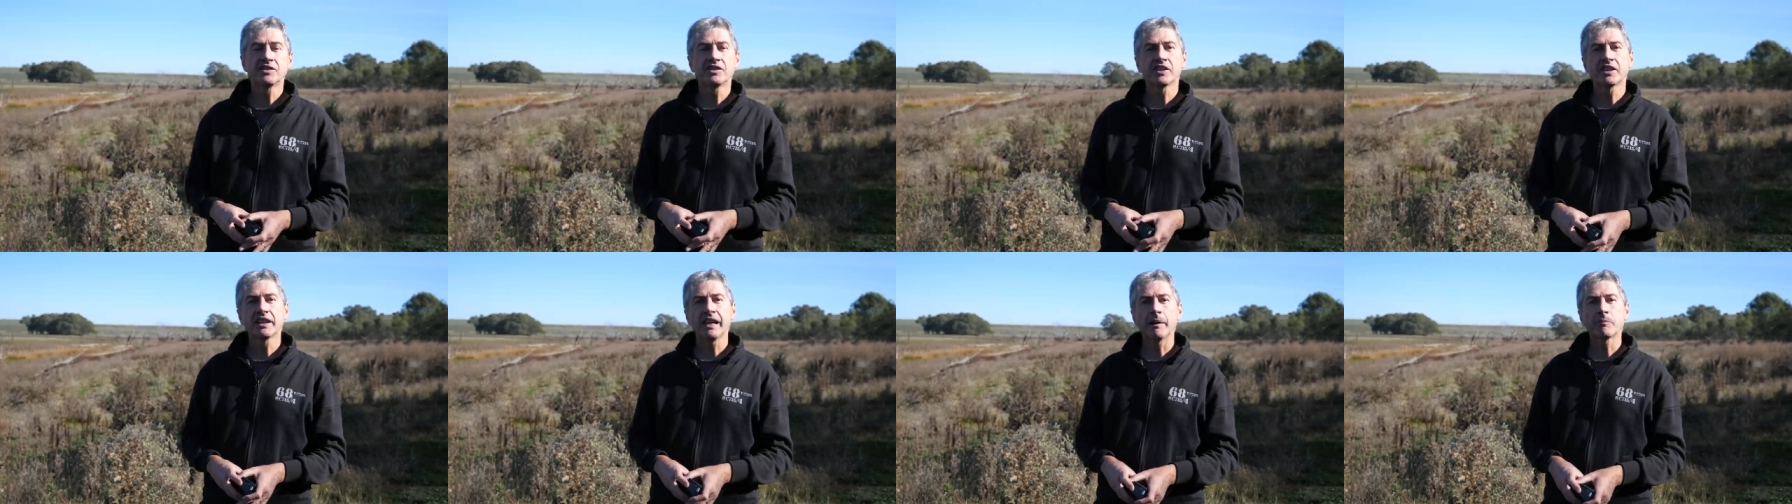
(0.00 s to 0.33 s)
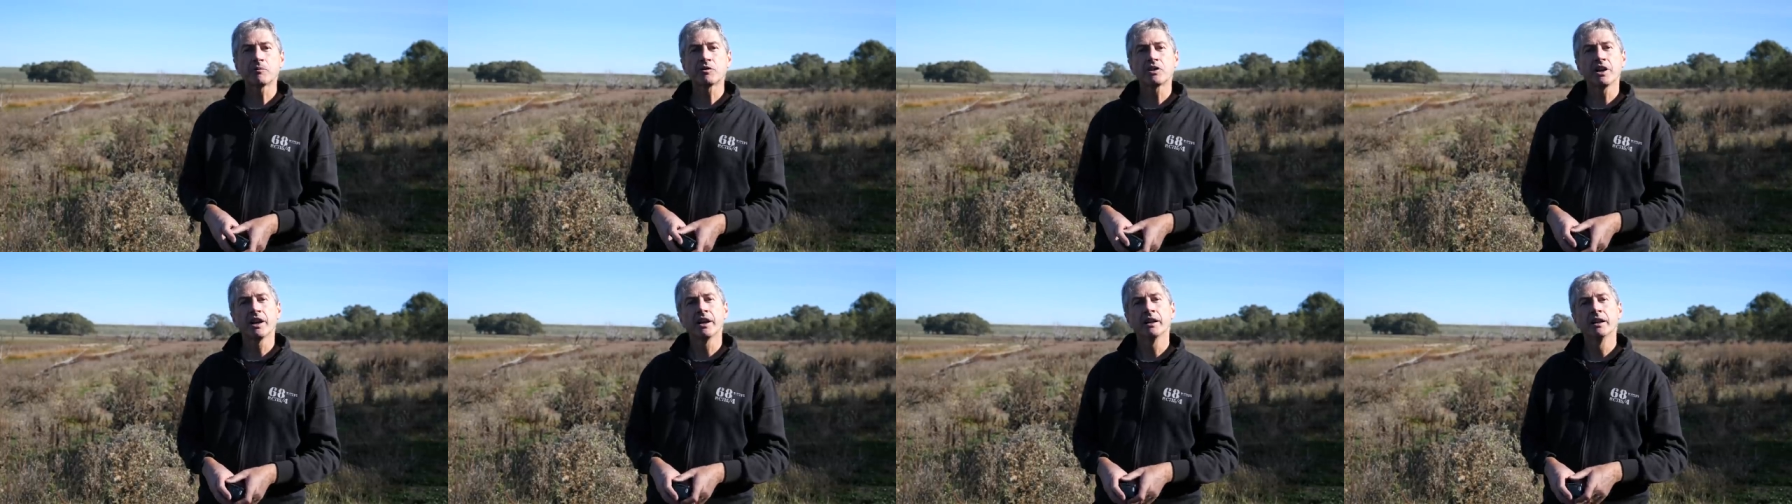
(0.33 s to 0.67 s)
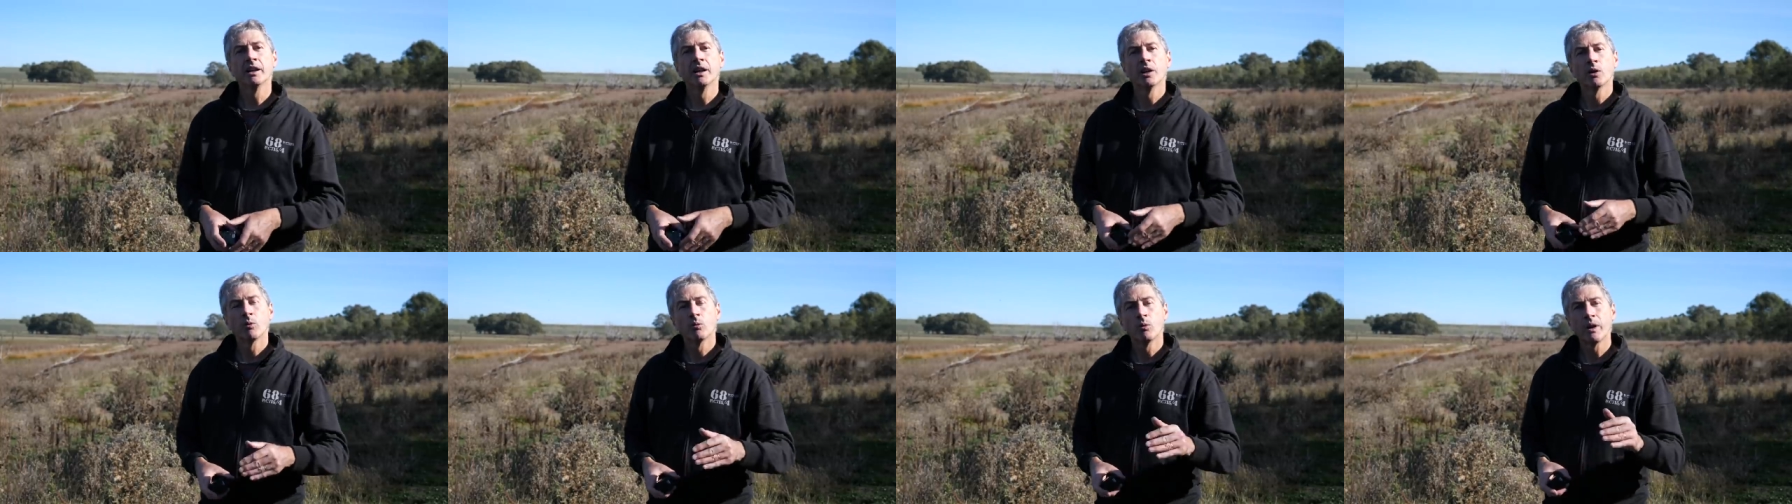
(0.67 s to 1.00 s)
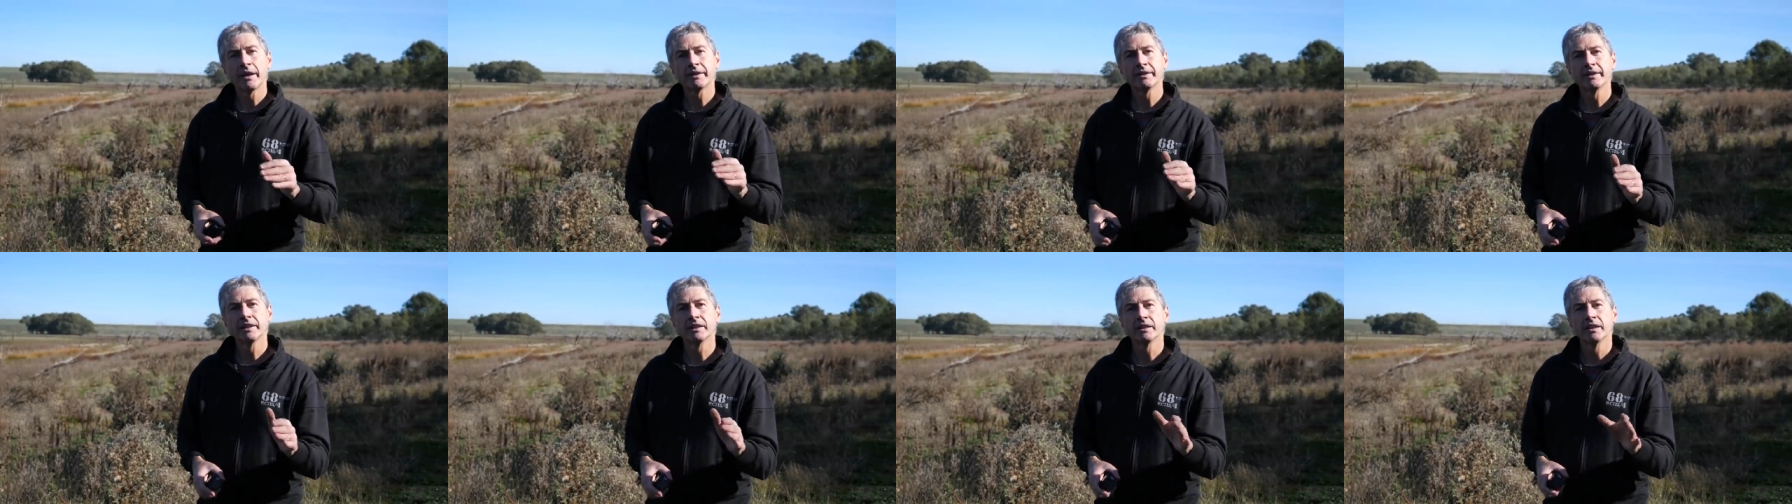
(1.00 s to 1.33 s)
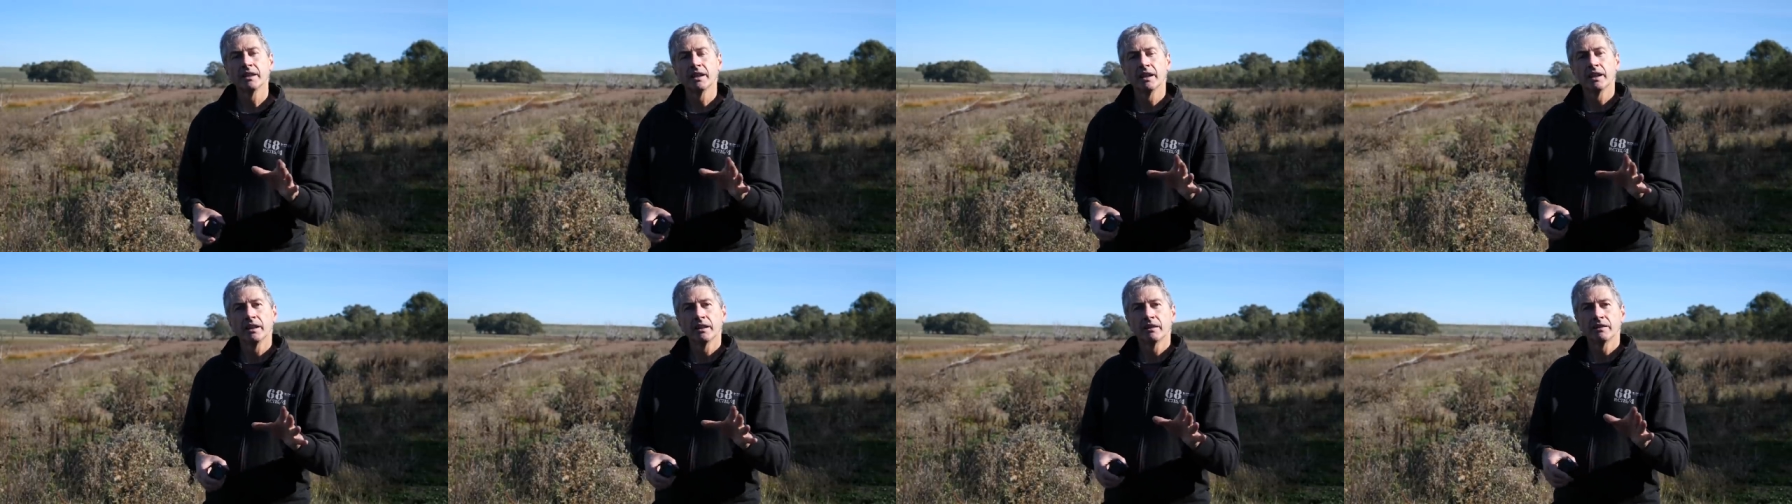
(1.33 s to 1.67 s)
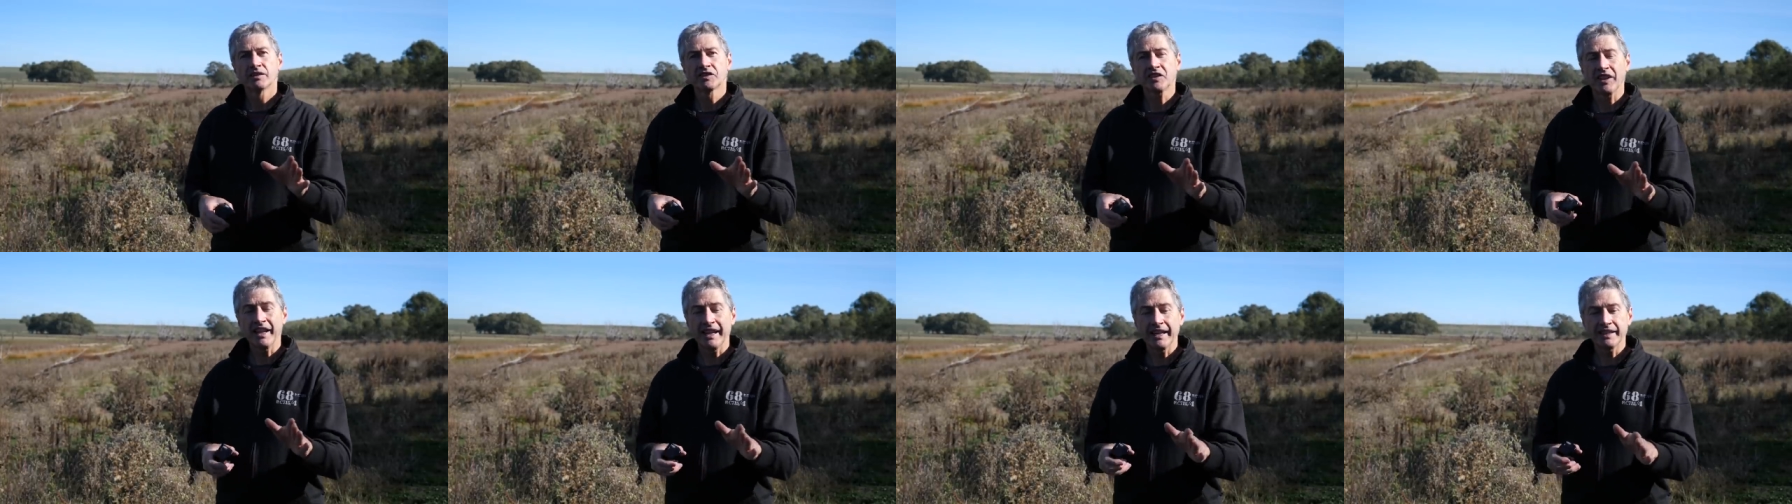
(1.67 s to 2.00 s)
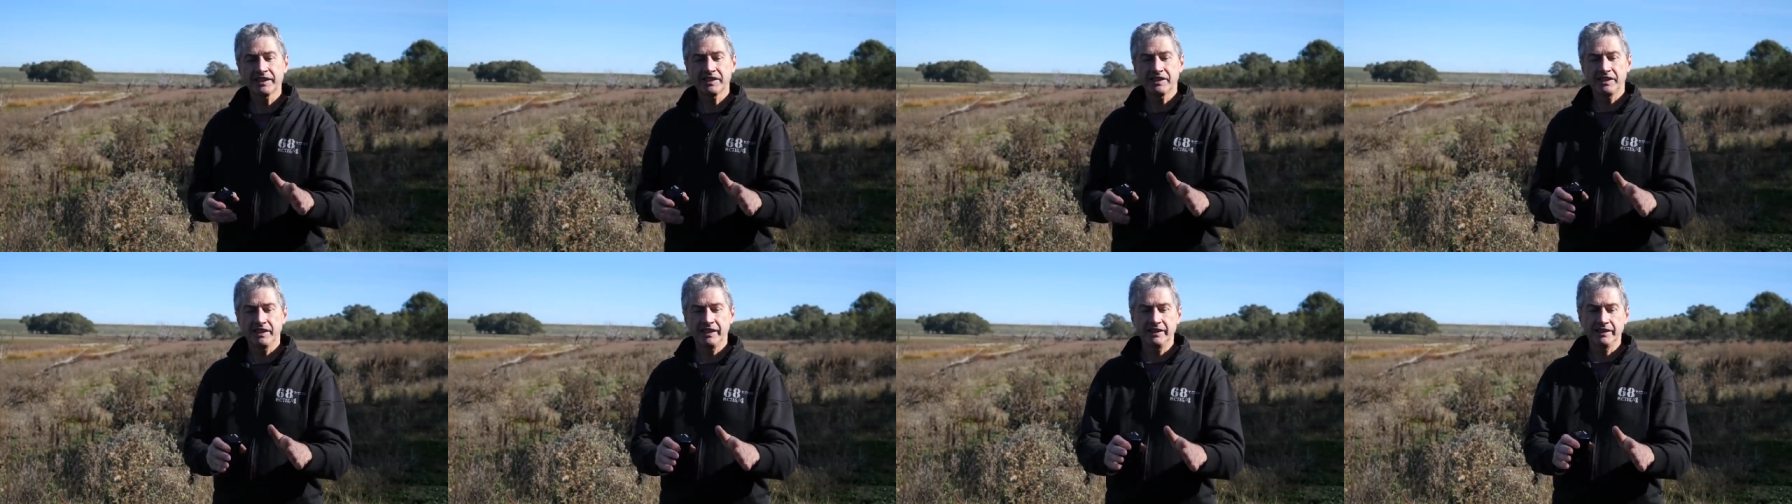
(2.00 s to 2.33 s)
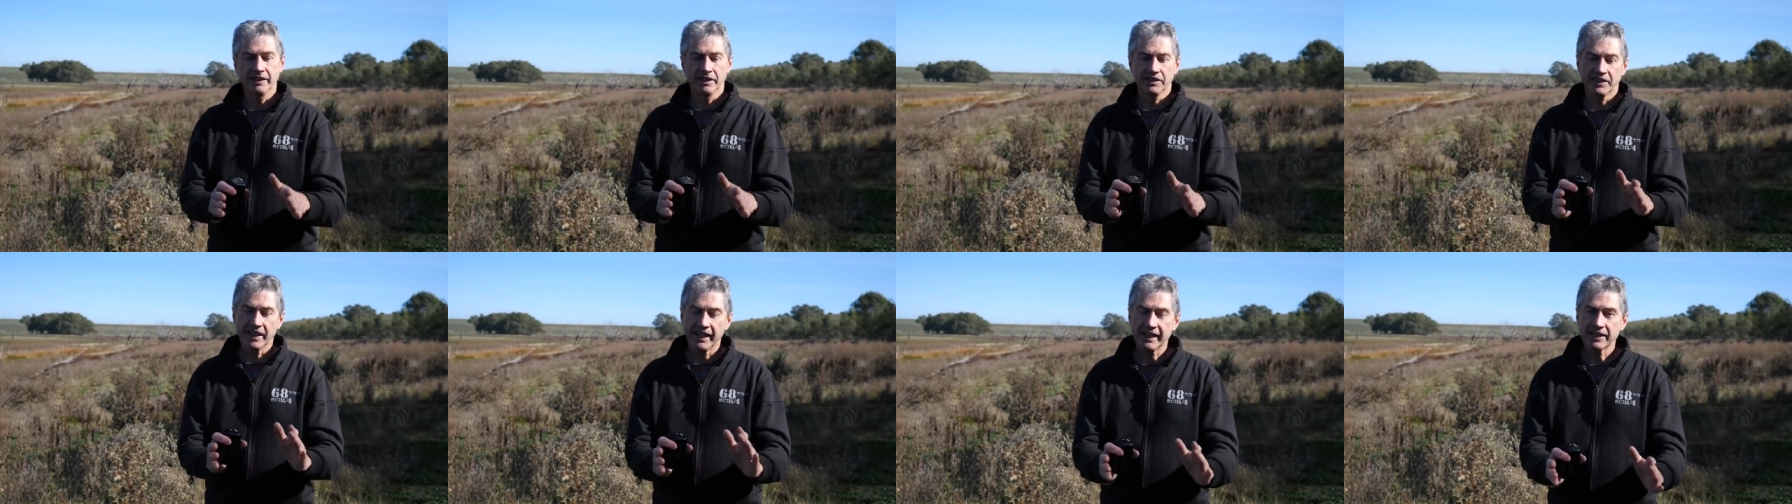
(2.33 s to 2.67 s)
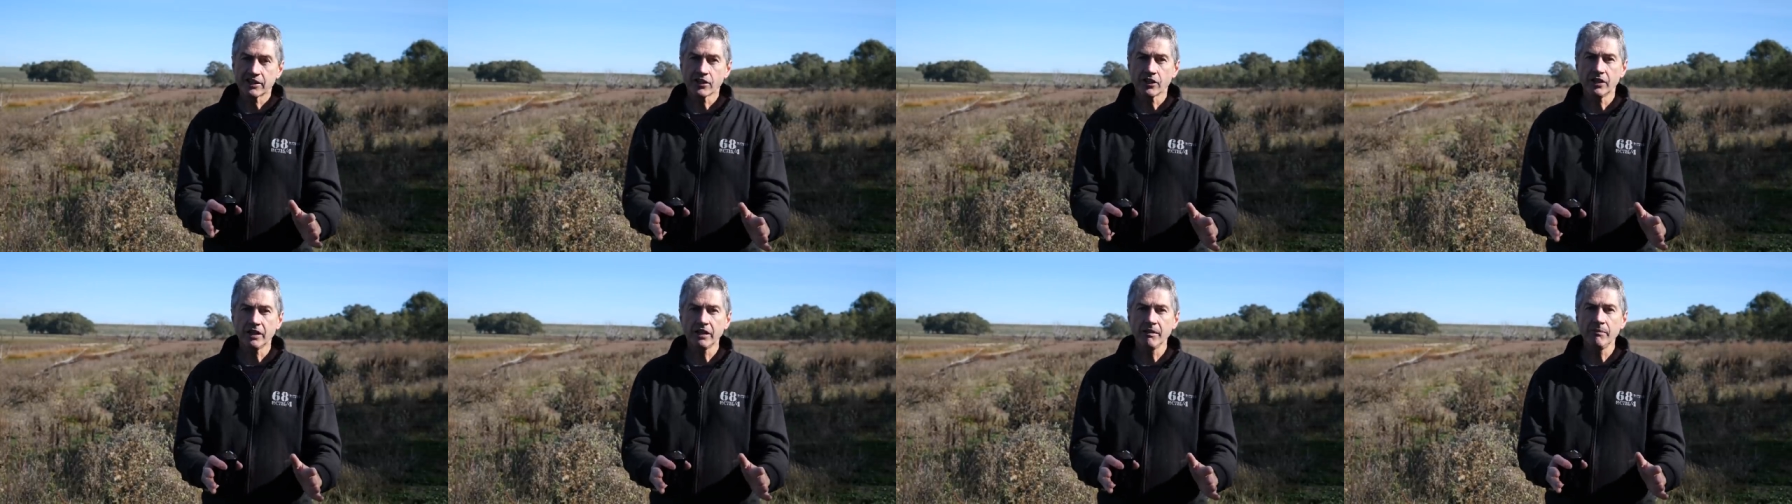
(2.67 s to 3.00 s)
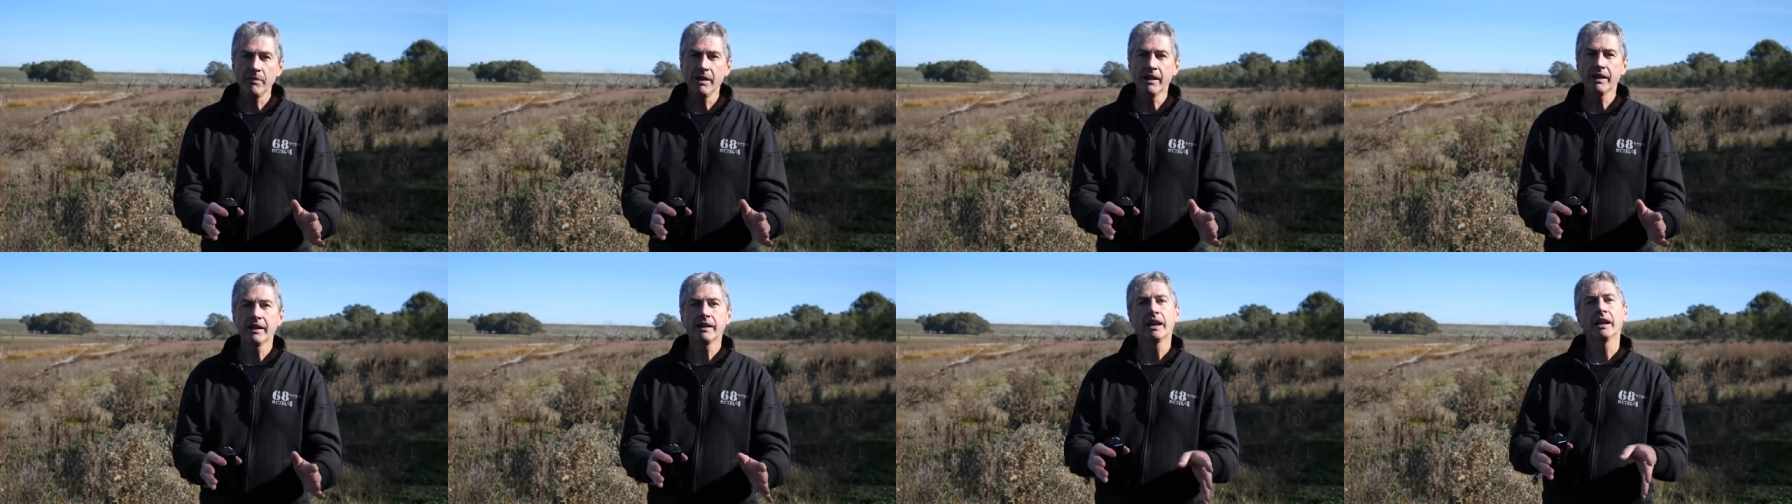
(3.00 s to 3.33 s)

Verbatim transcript: to capture one that starts in the daytime